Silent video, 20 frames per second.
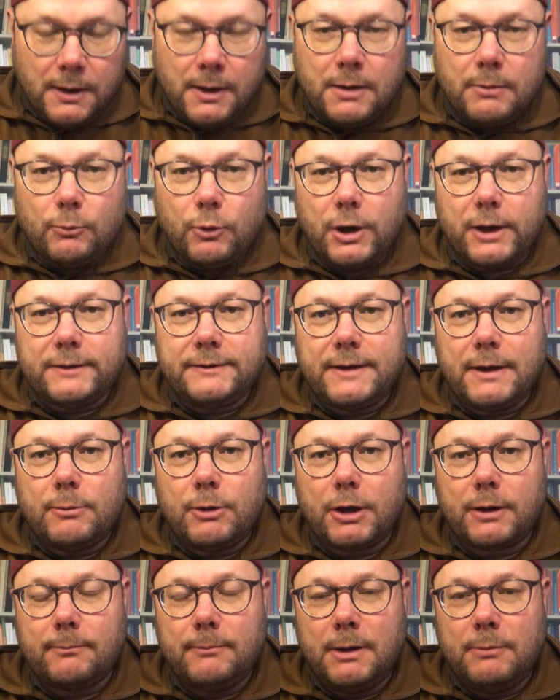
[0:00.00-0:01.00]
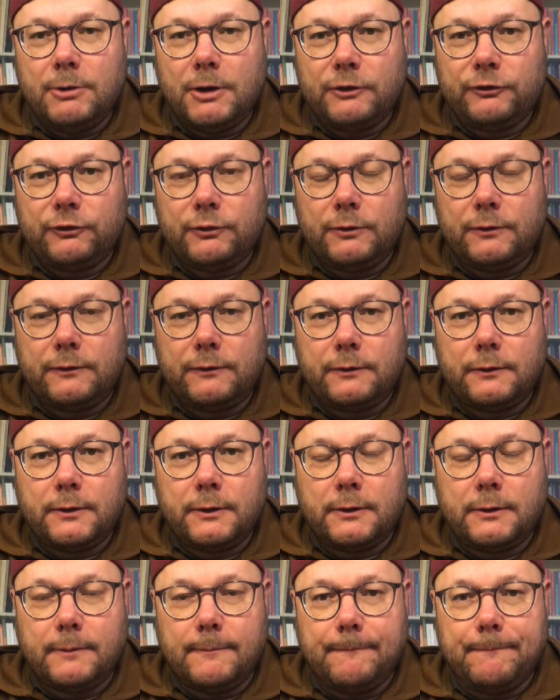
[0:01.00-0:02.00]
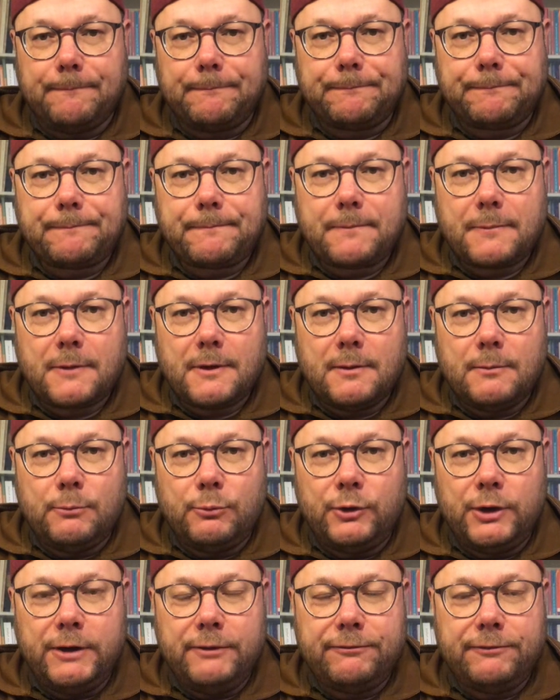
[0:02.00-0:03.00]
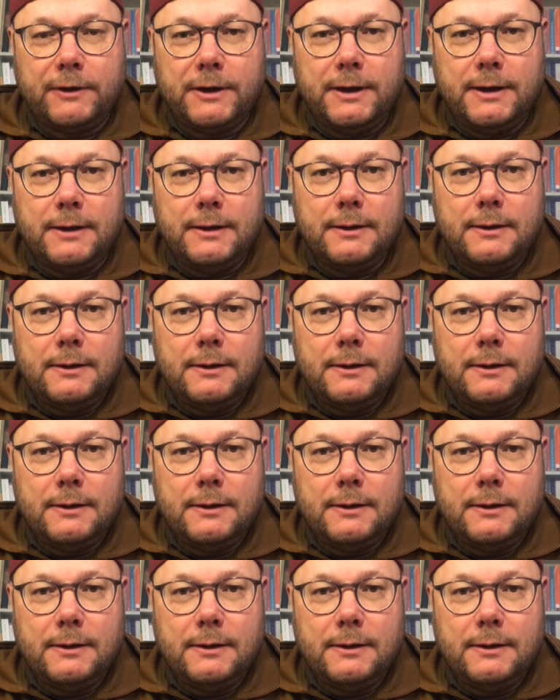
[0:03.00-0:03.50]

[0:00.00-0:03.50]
Mu'tabar, maybe I should briefly